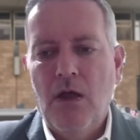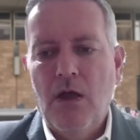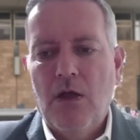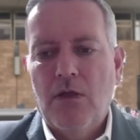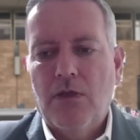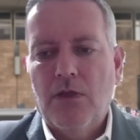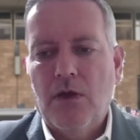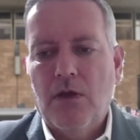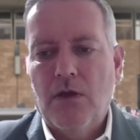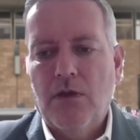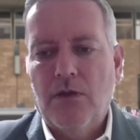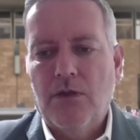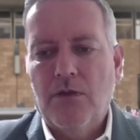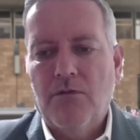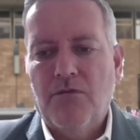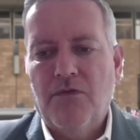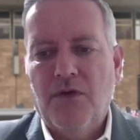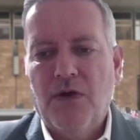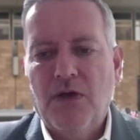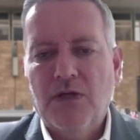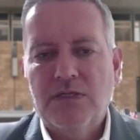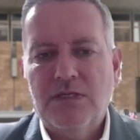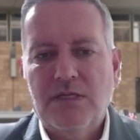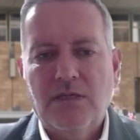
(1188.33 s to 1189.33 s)
The
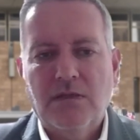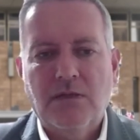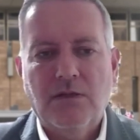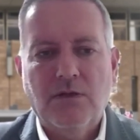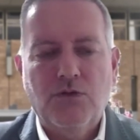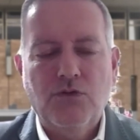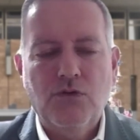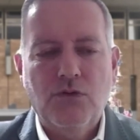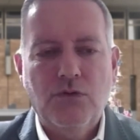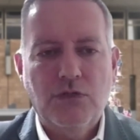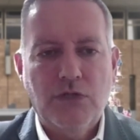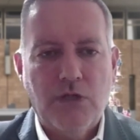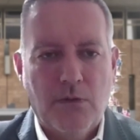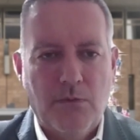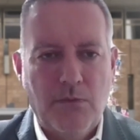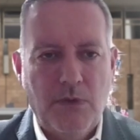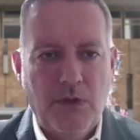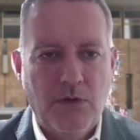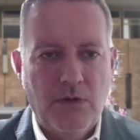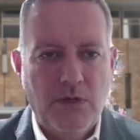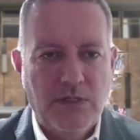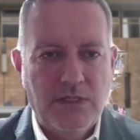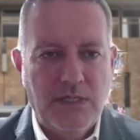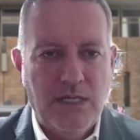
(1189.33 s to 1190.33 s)
first thing the Jewish
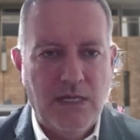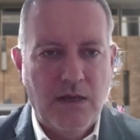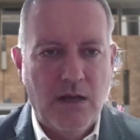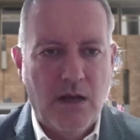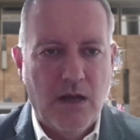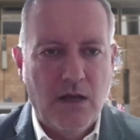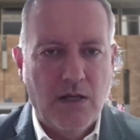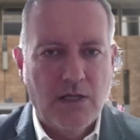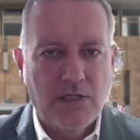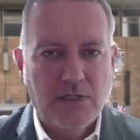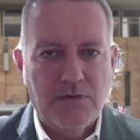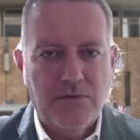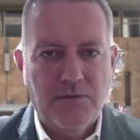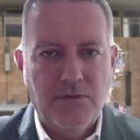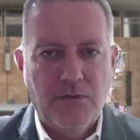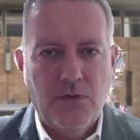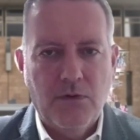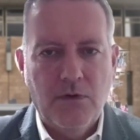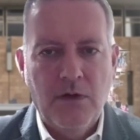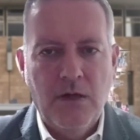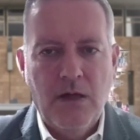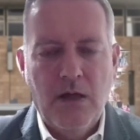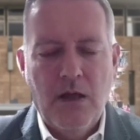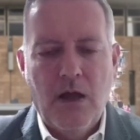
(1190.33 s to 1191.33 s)
community asked
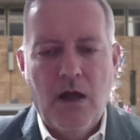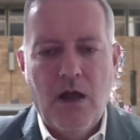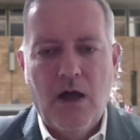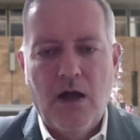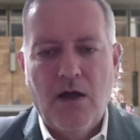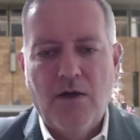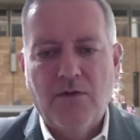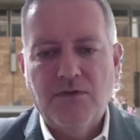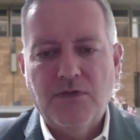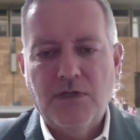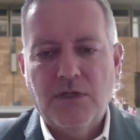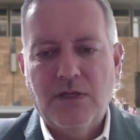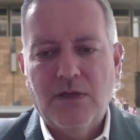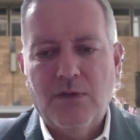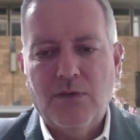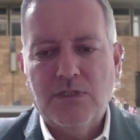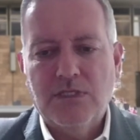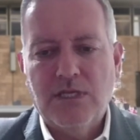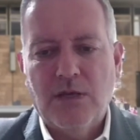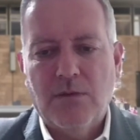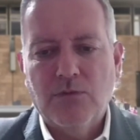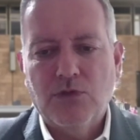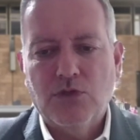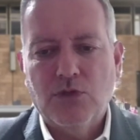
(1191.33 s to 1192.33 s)
for after there was
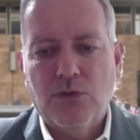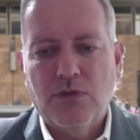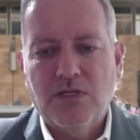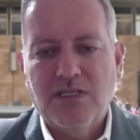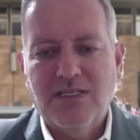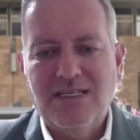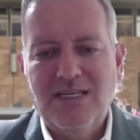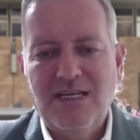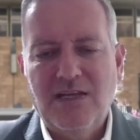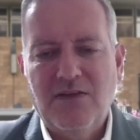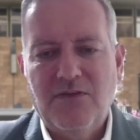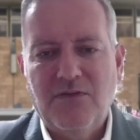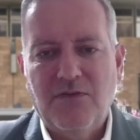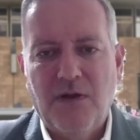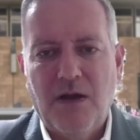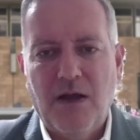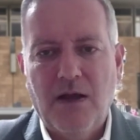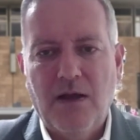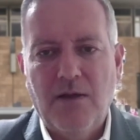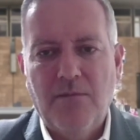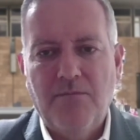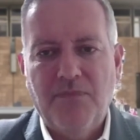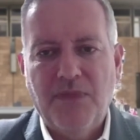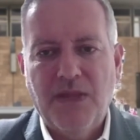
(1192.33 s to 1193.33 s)
some sort of
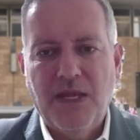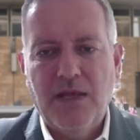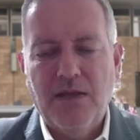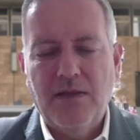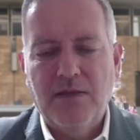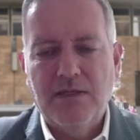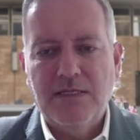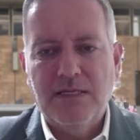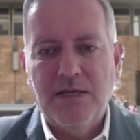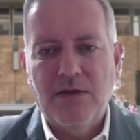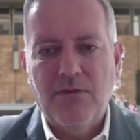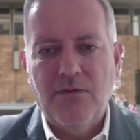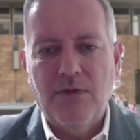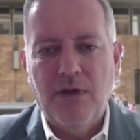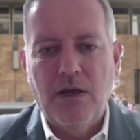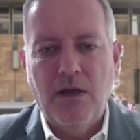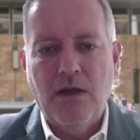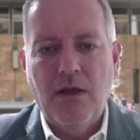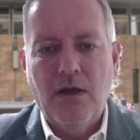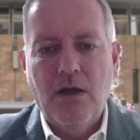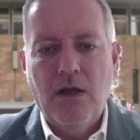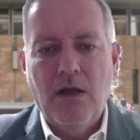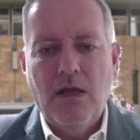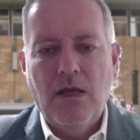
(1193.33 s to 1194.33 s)
ceasefire in
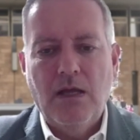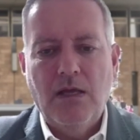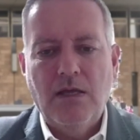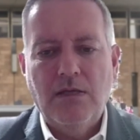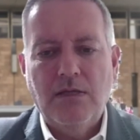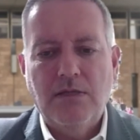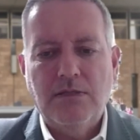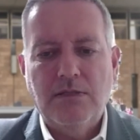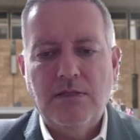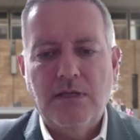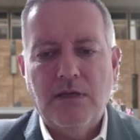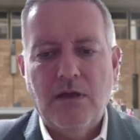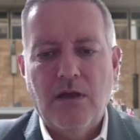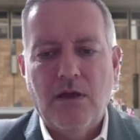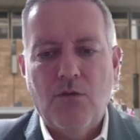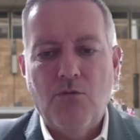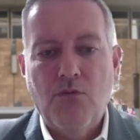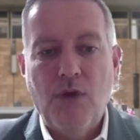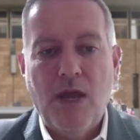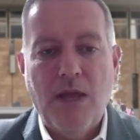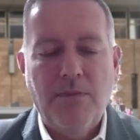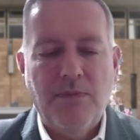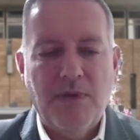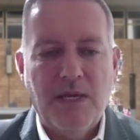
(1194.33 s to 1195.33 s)
Syria is
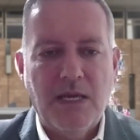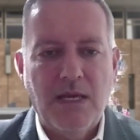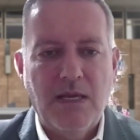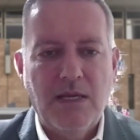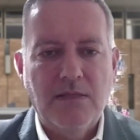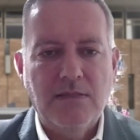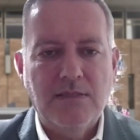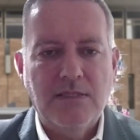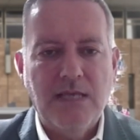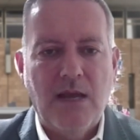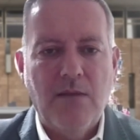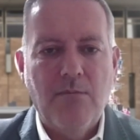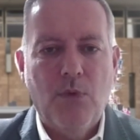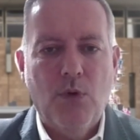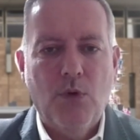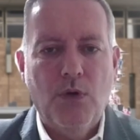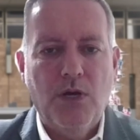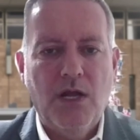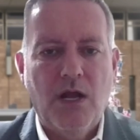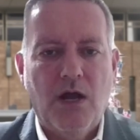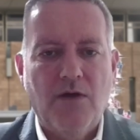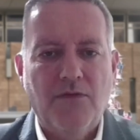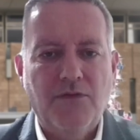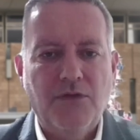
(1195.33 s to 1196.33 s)
rape kits and
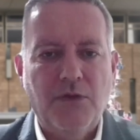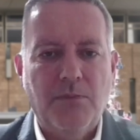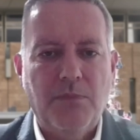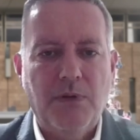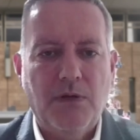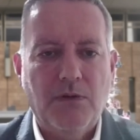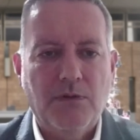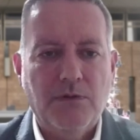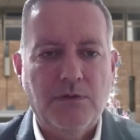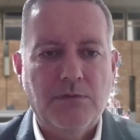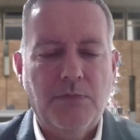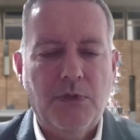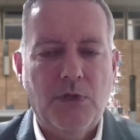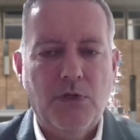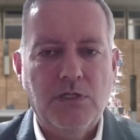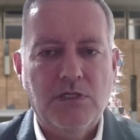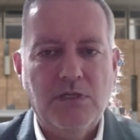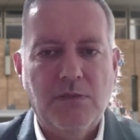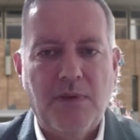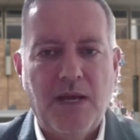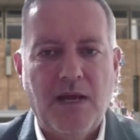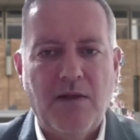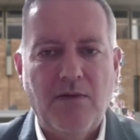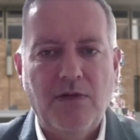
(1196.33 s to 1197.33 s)
morning after pills, because
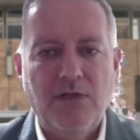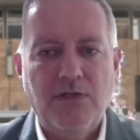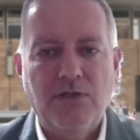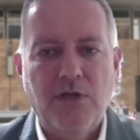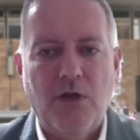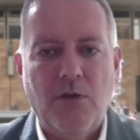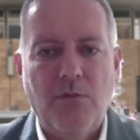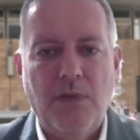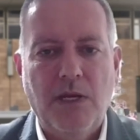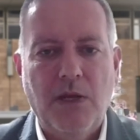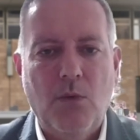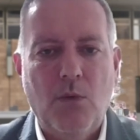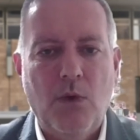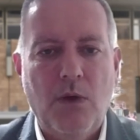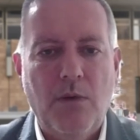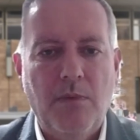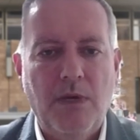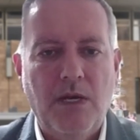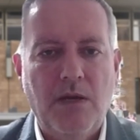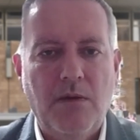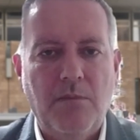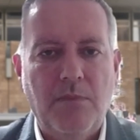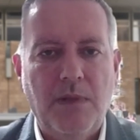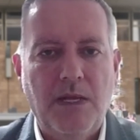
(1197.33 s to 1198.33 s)
apparently so many
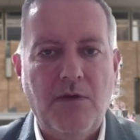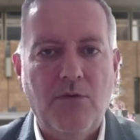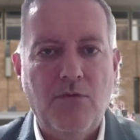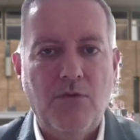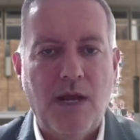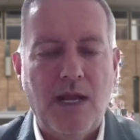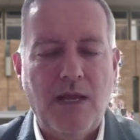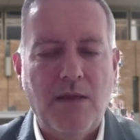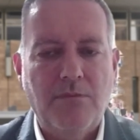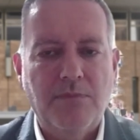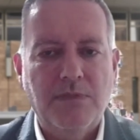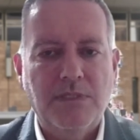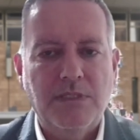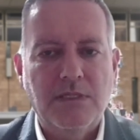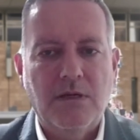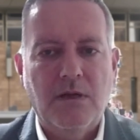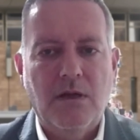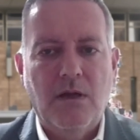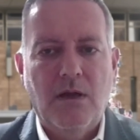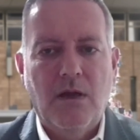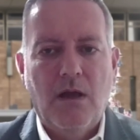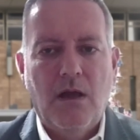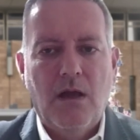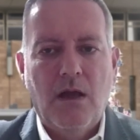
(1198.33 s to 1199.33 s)
women had been raped
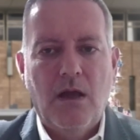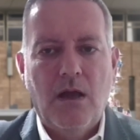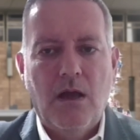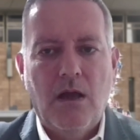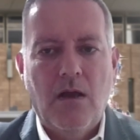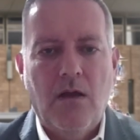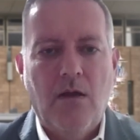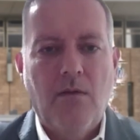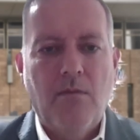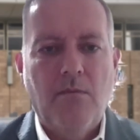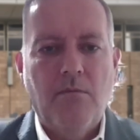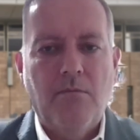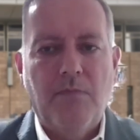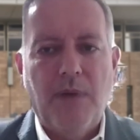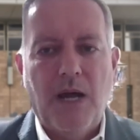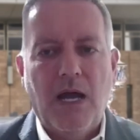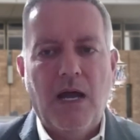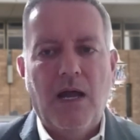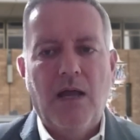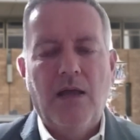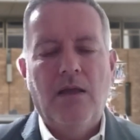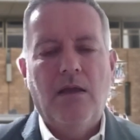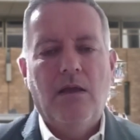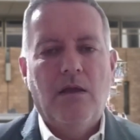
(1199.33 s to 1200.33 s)

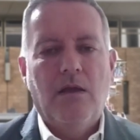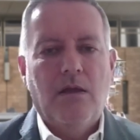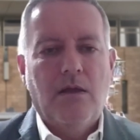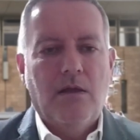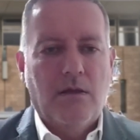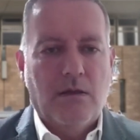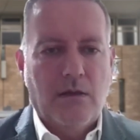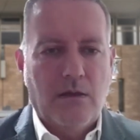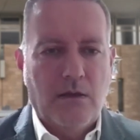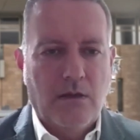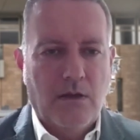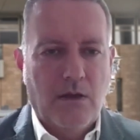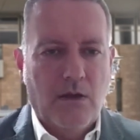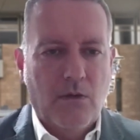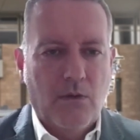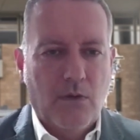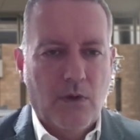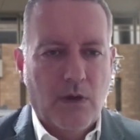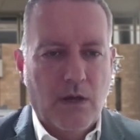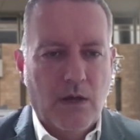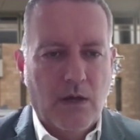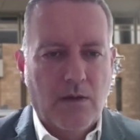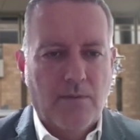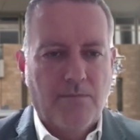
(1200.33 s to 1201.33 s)
by
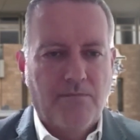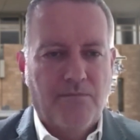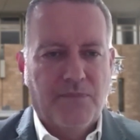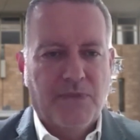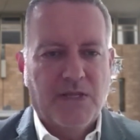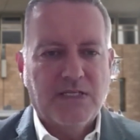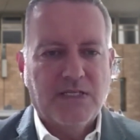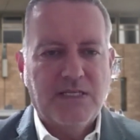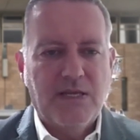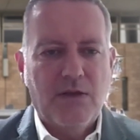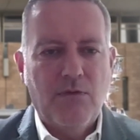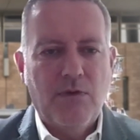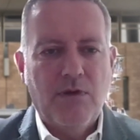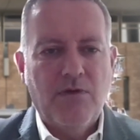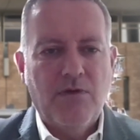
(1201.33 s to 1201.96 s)
Syrian